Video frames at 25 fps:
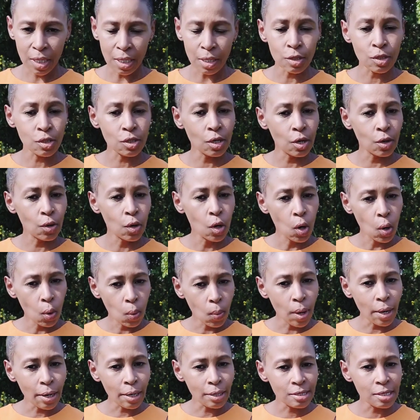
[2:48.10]
So,
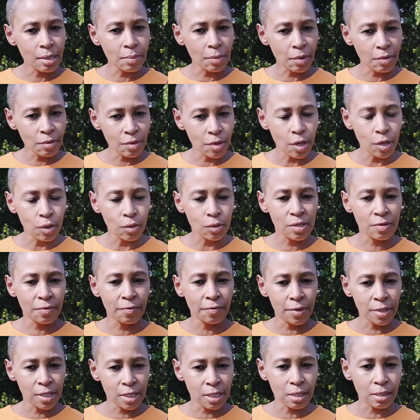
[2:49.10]
what are some of those
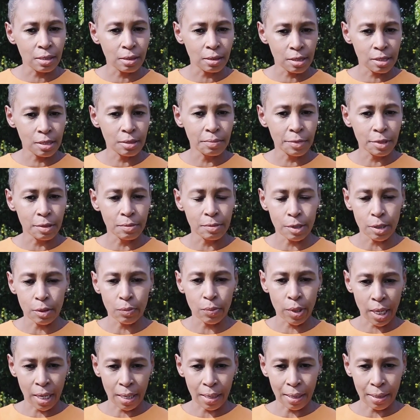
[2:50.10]
physical symptoms that
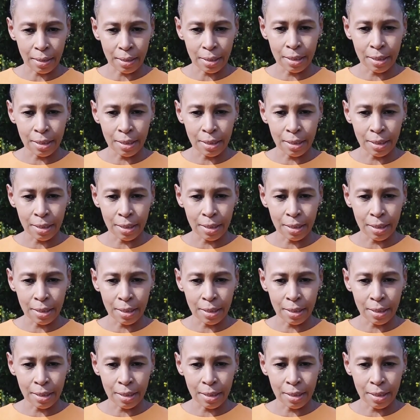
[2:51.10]
we can